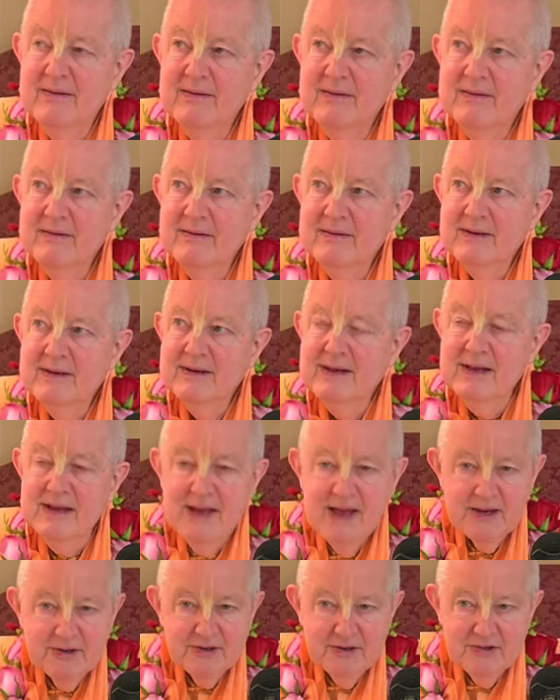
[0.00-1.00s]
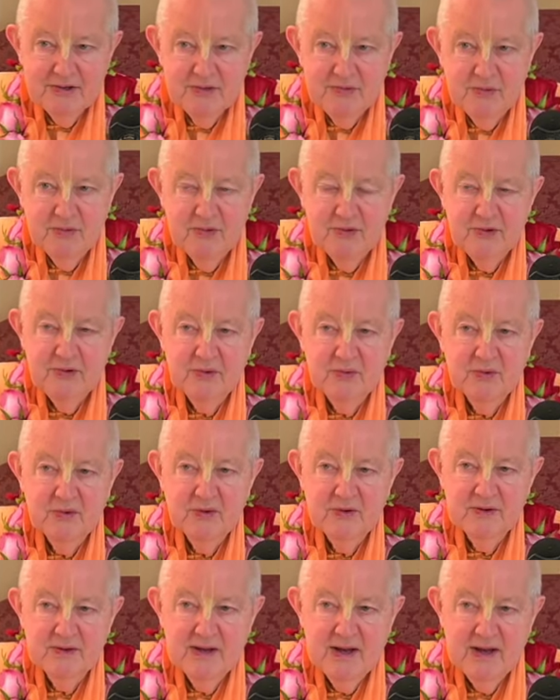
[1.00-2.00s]
connected with the word
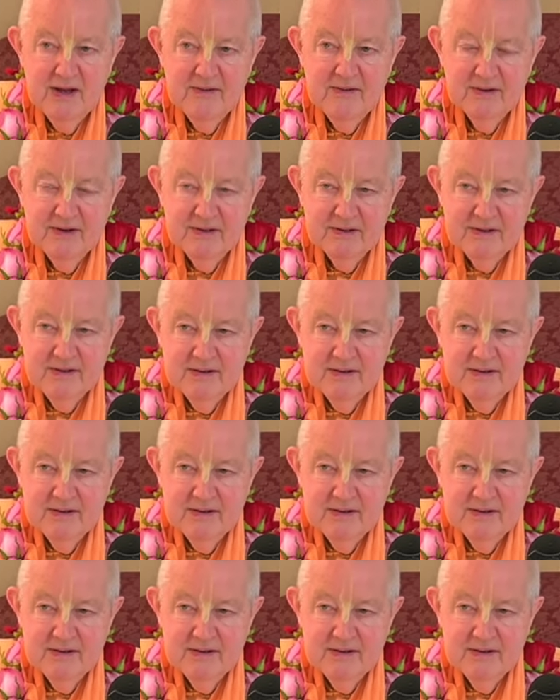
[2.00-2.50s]
Kaivalya.